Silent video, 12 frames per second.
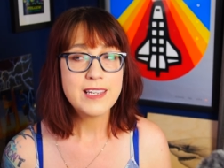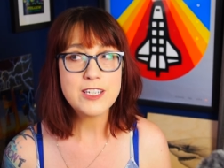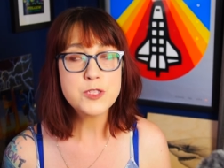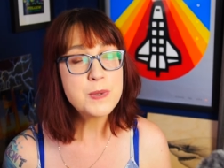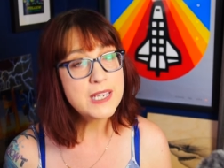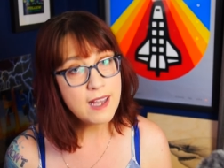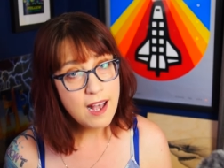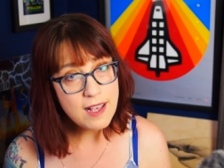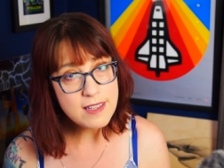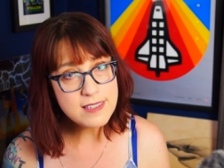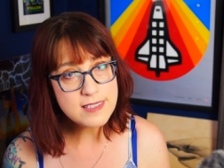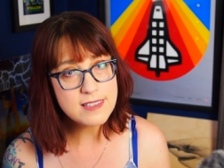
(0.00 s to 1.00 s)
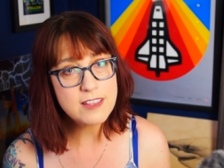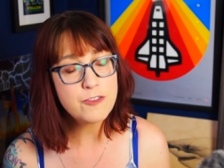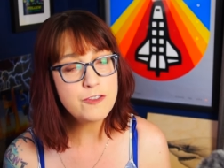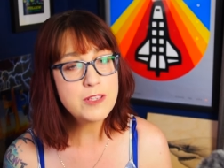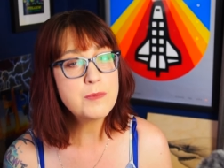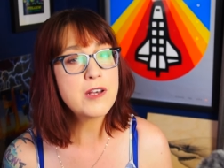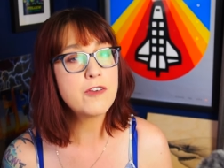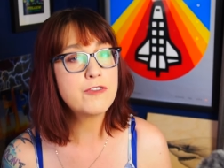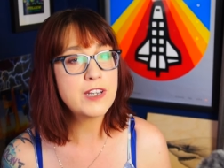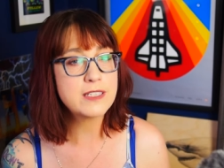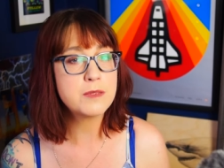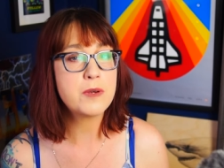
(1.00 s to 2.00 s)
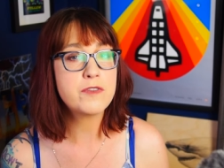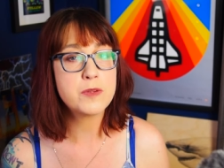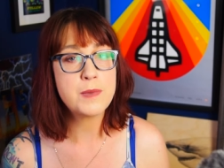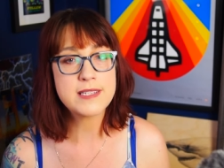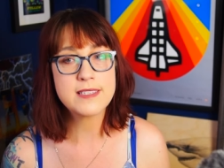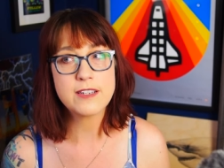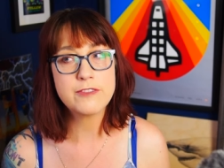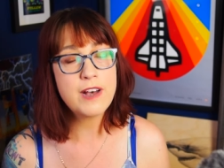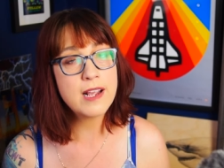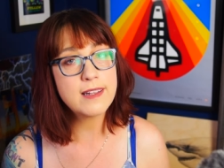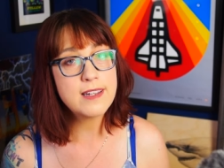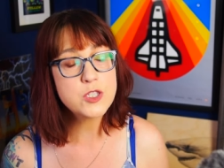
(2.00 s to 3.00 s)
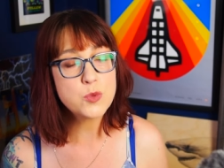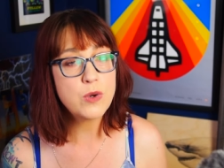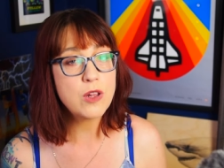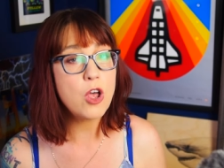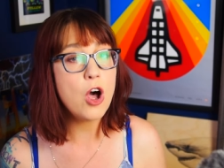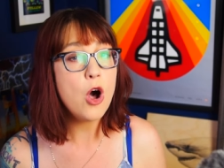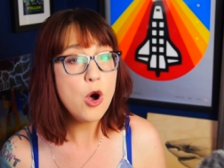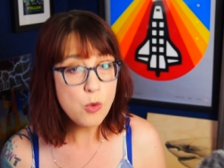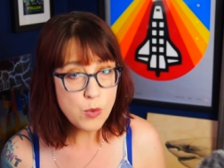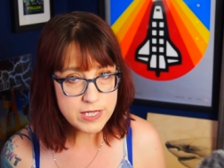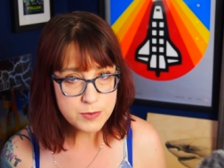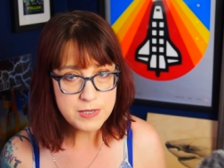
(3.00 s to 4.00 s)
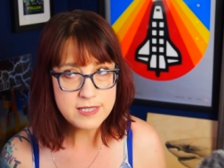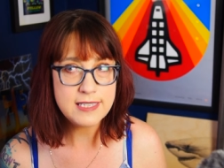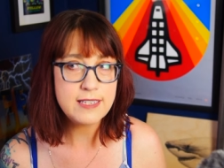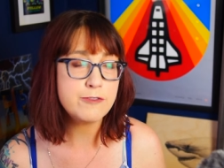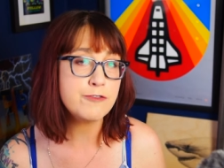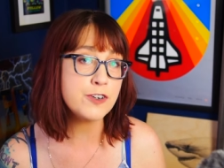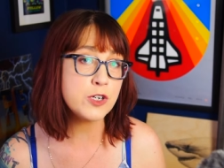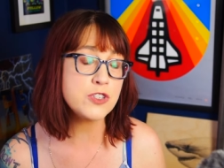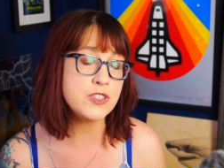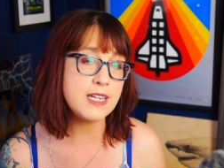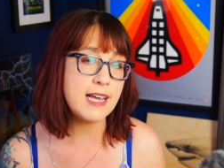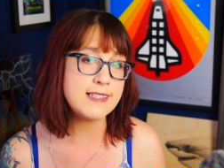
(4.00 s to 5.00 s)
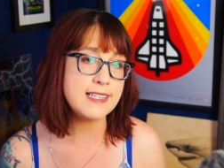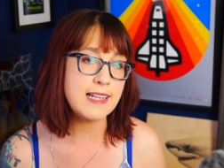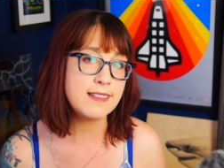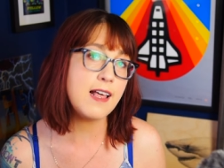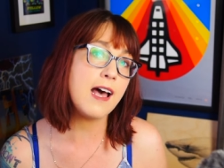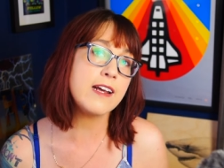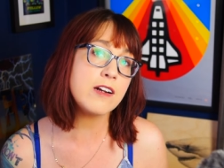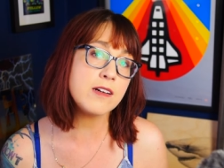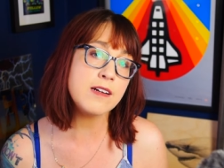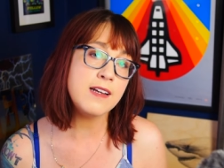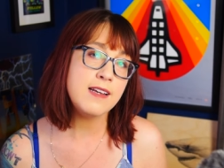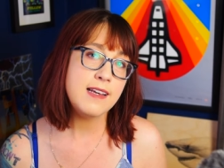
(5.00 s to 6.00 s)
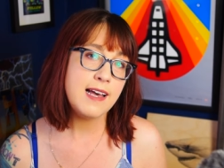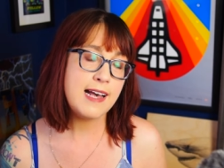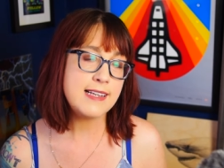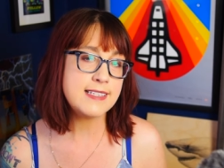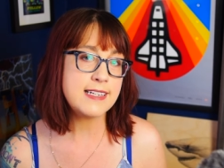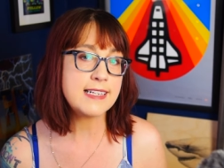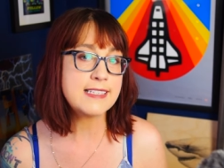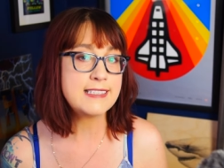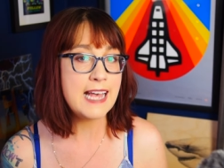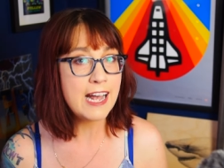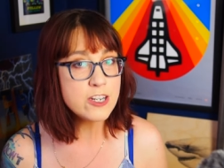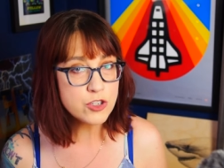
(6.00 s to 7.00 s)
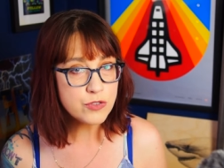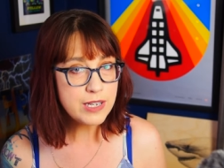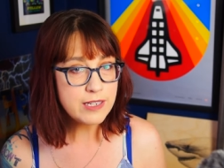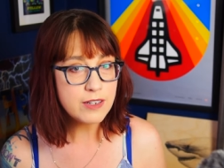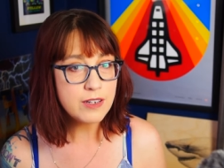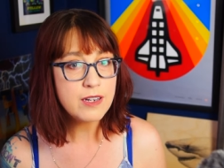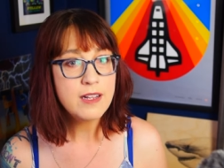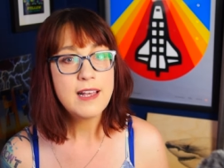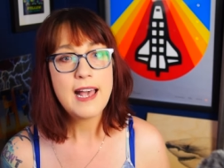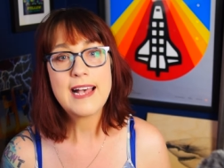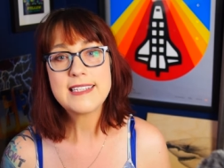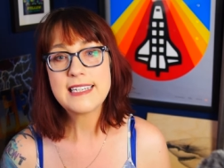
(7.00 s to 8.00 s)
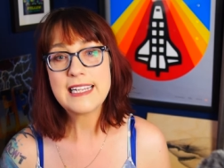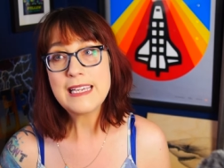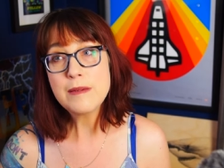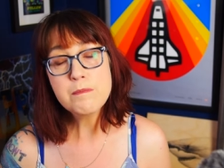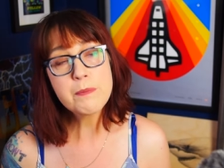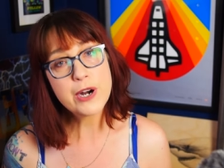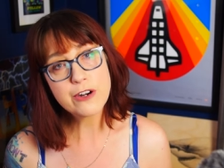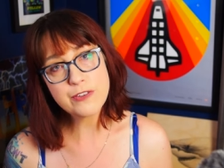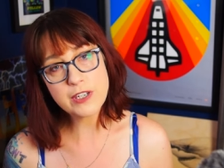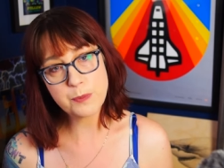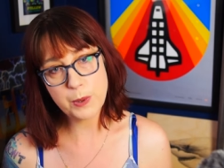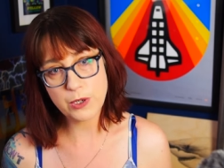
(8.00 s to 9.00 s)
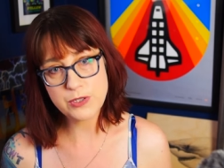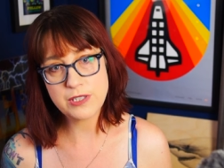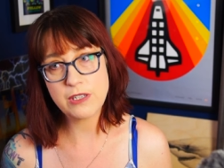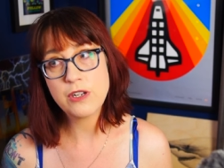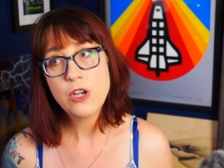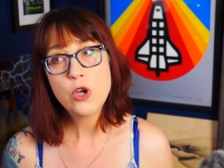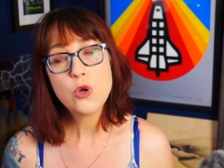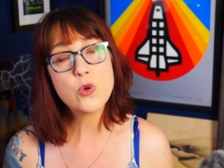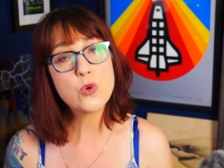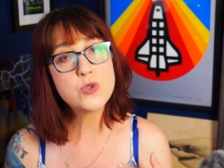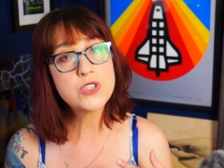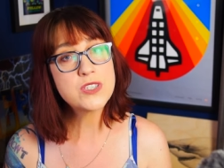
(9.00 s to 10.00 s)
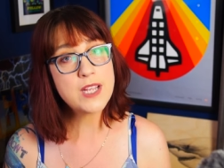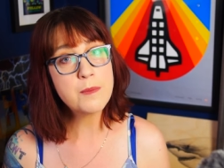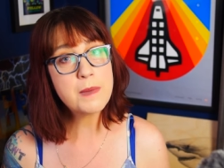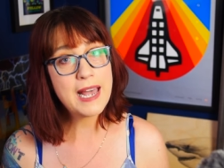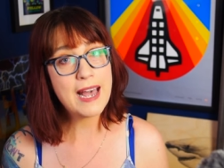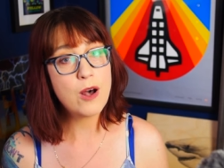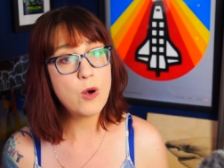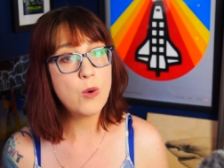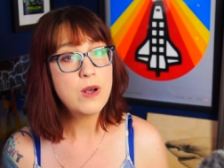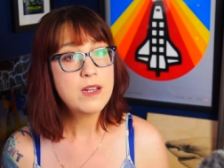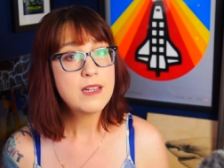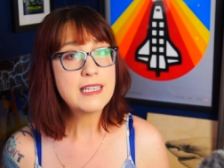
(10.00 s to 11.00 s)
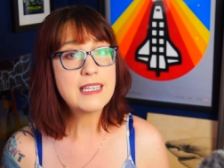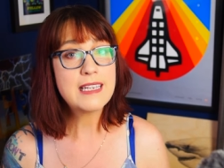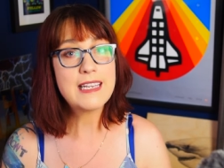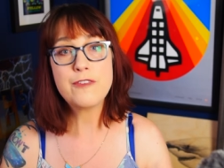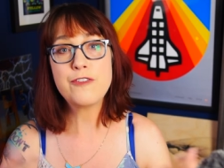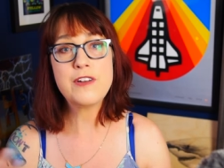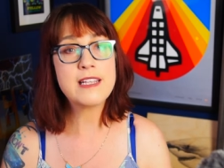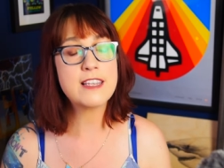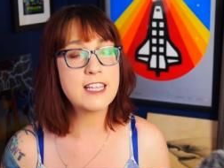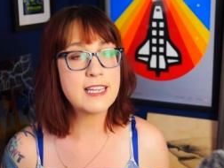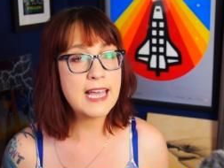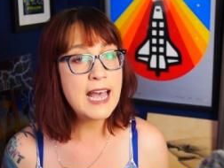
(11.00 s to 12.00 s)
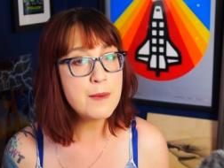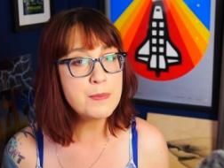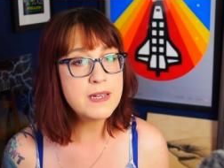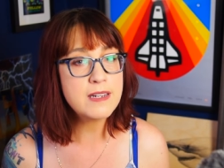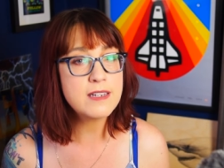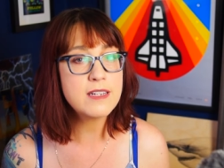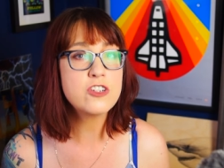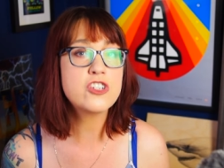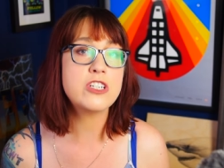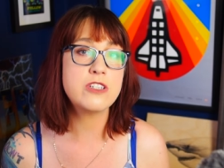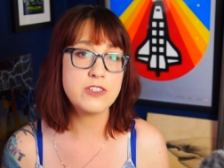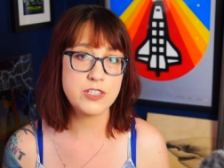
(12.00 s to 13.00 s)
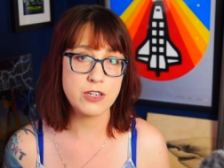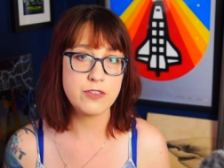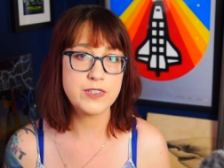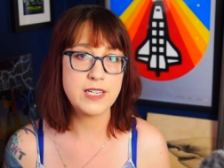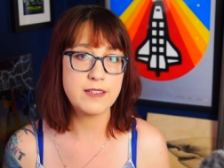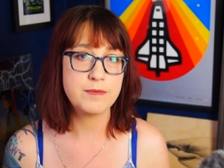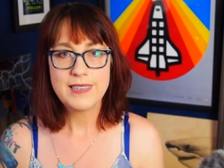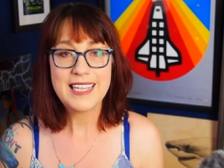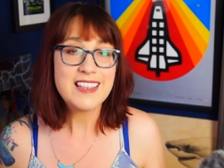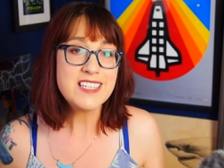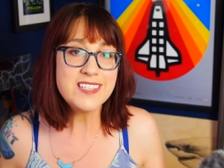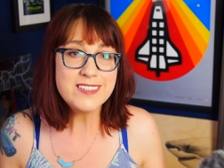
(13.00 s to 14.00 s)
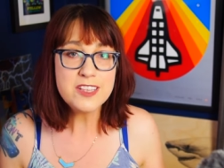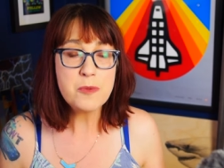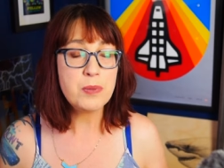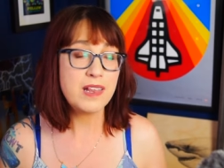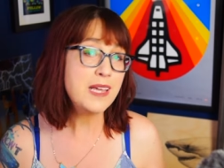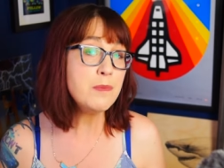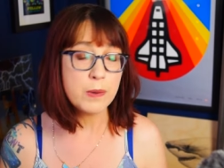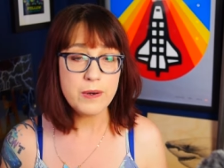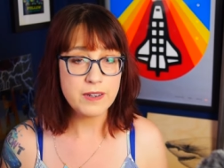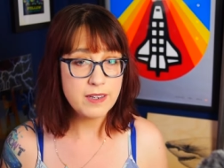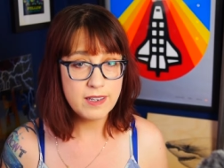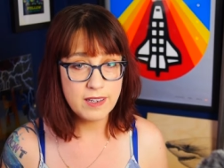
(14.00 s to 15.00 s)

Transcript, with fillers: It's because the female victim of domestic violence will always be seen first as a liar, as an exaggerator, as an imperfect person who somehow, if anything happened, she deserved it. Like, this is the playbook.